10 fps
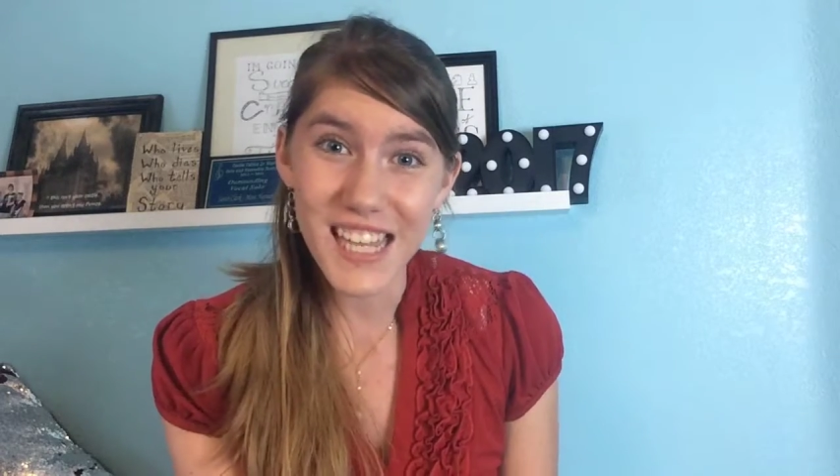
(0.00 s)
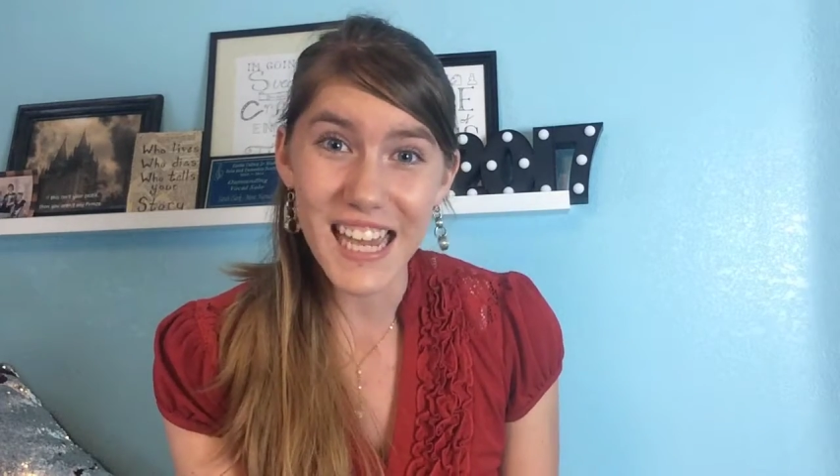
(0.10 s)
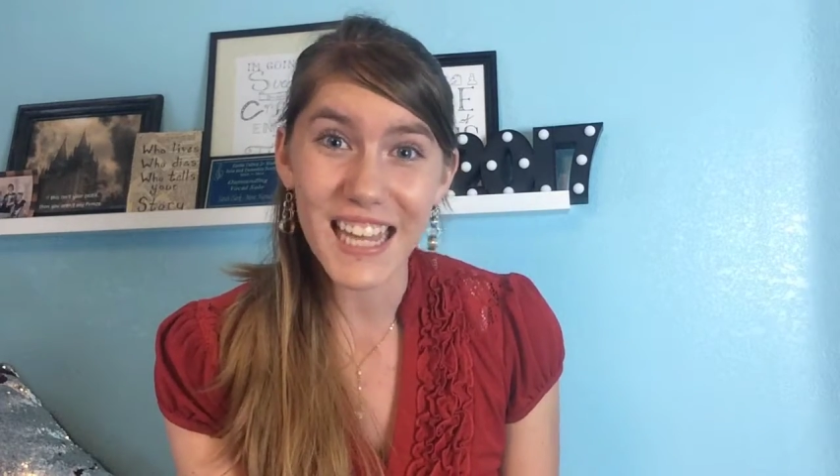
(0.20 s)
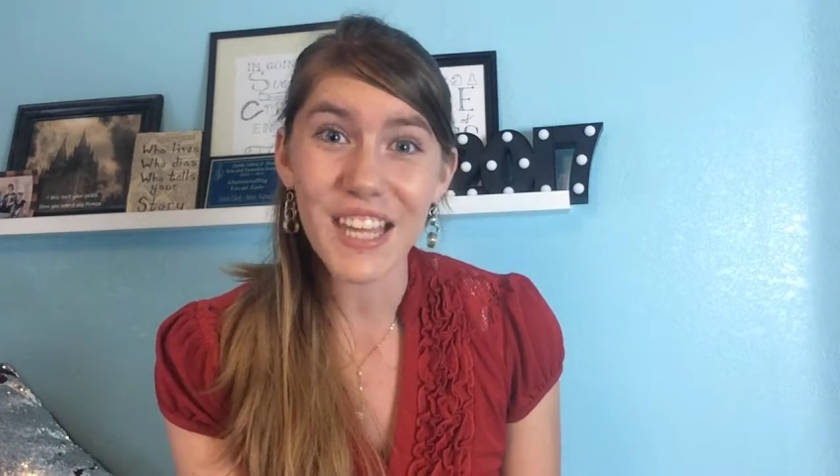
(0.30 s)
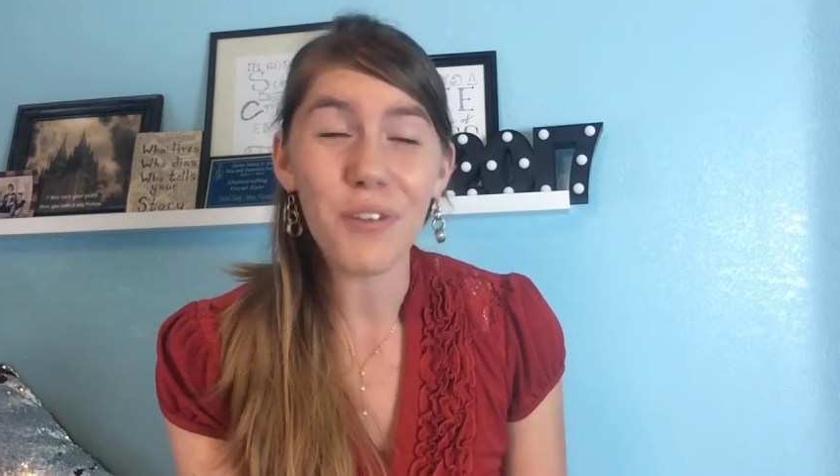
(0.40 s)

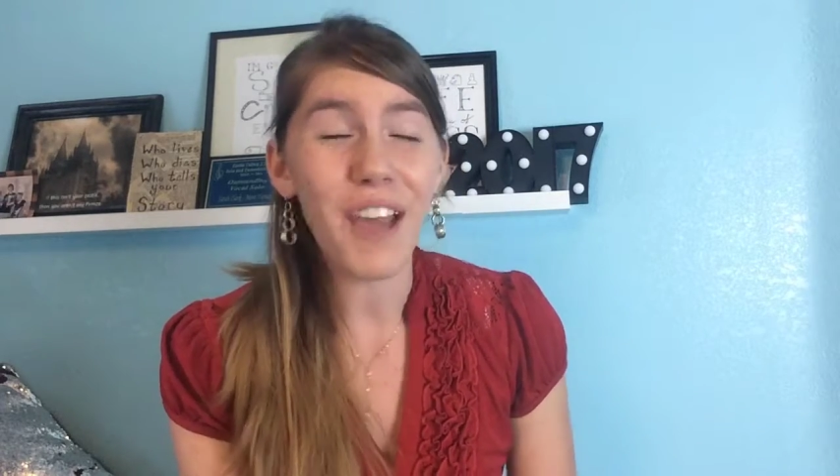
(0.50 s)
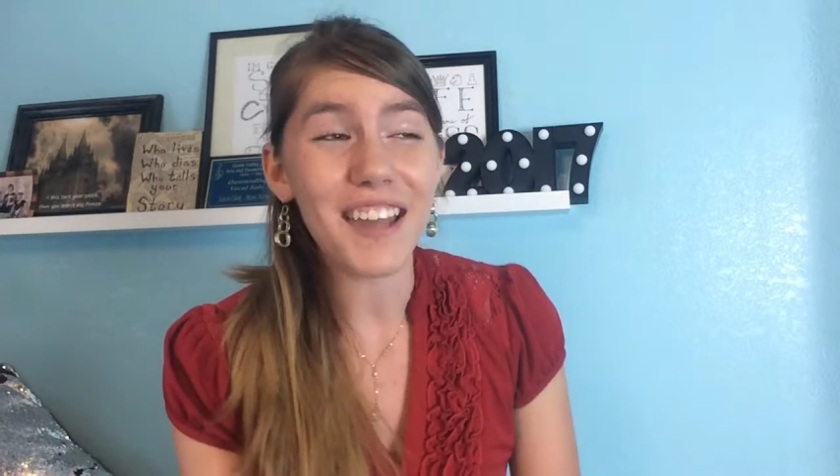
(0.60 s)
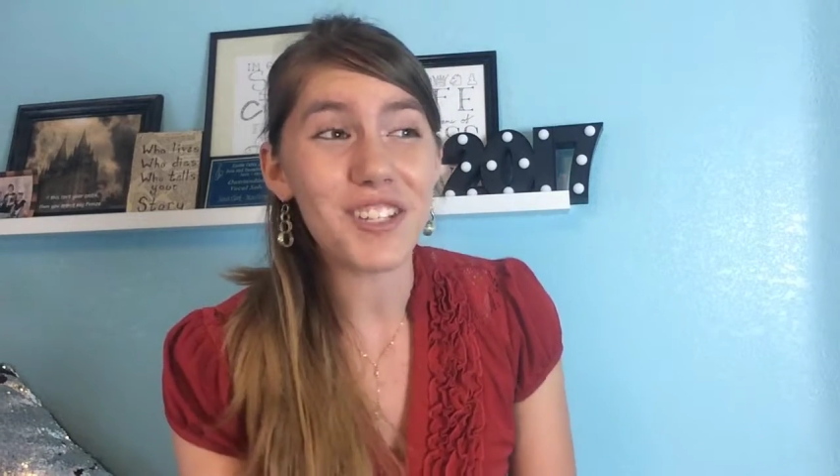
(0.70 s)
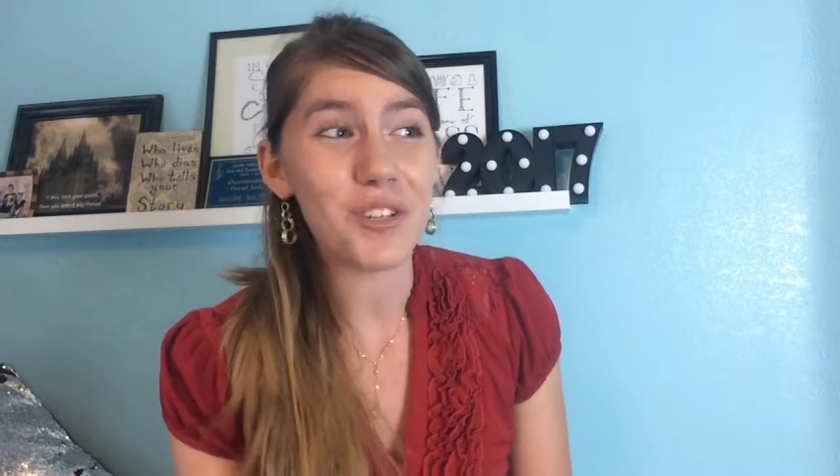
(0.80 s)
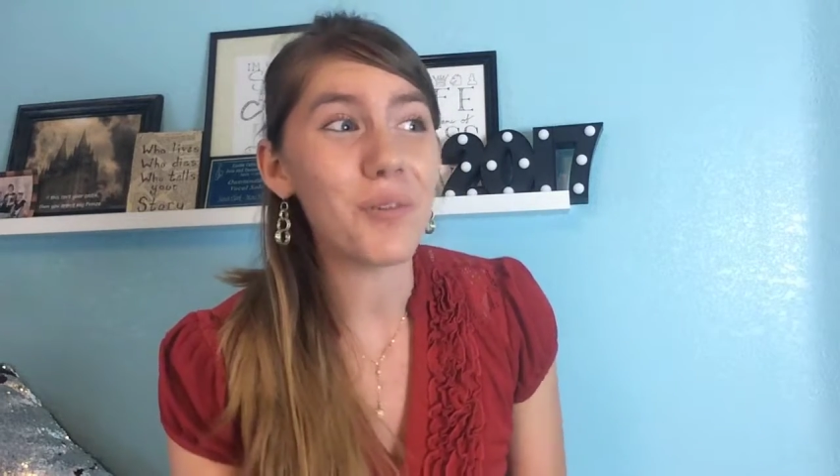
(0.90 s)
thing you
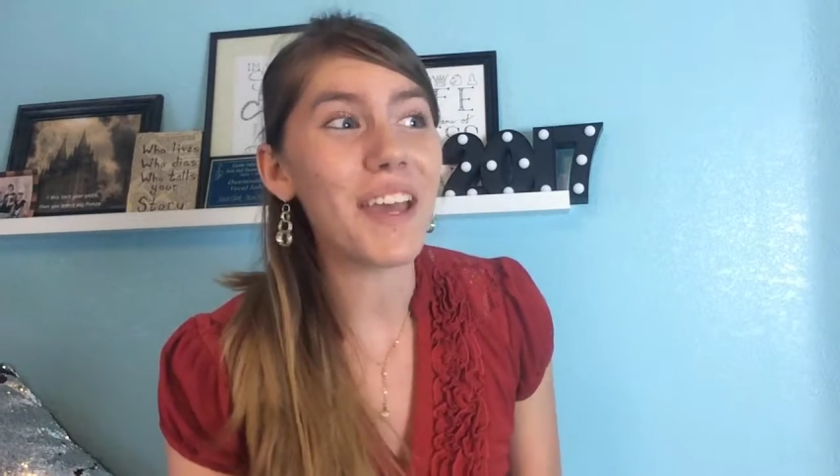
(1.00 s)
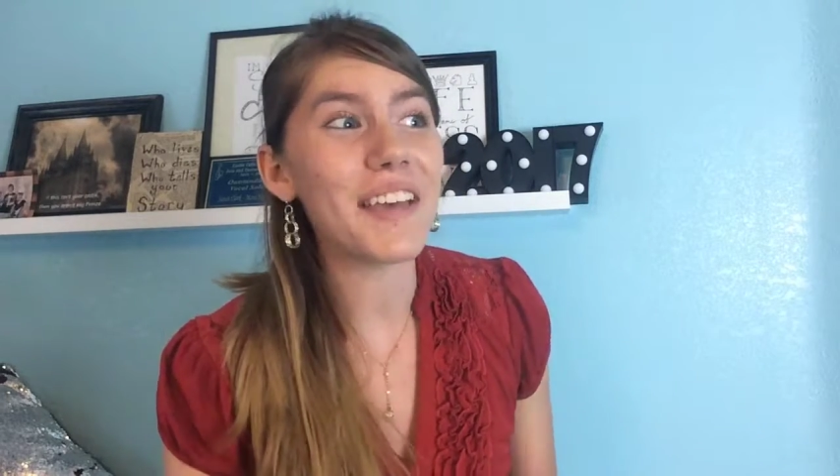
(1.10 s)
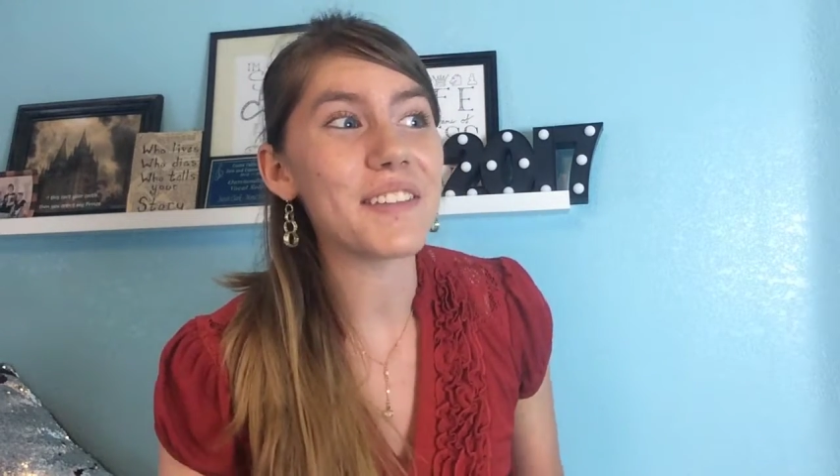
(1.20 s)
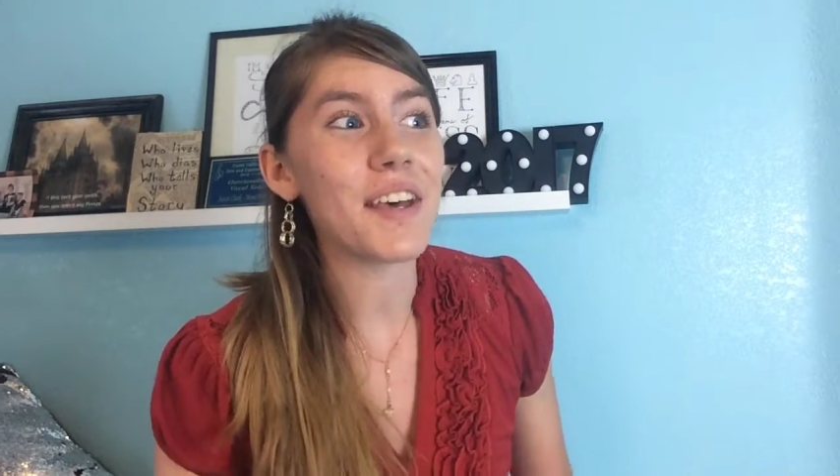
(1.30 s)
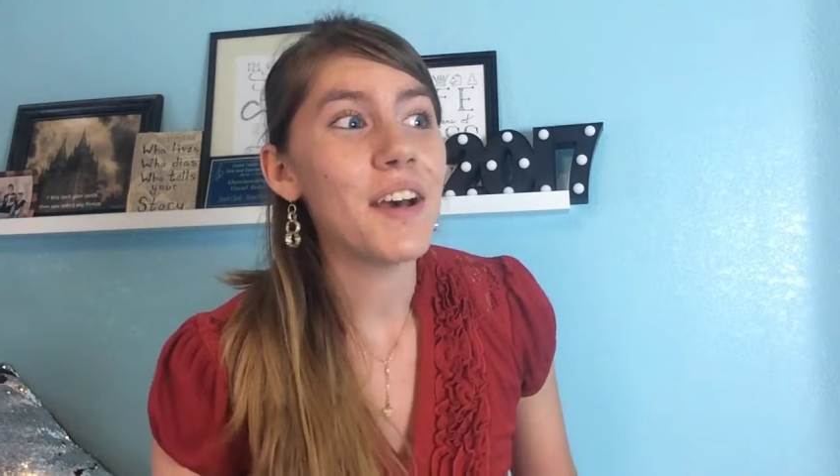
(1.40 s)
can do
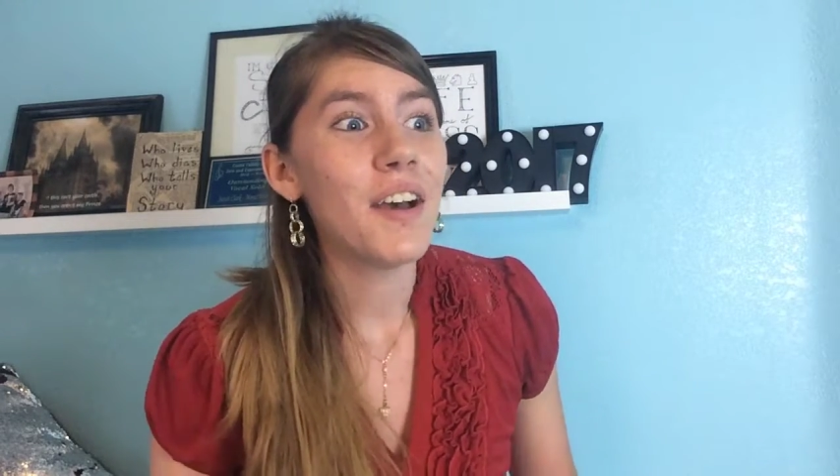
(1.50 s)
is